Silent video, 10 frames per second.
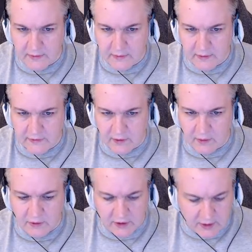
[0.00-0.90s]
let's go
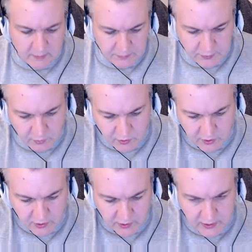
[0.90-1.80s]
look up the
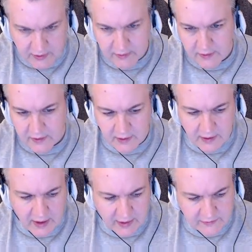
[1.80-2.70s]
word
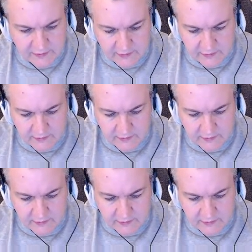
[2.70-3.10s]
hat.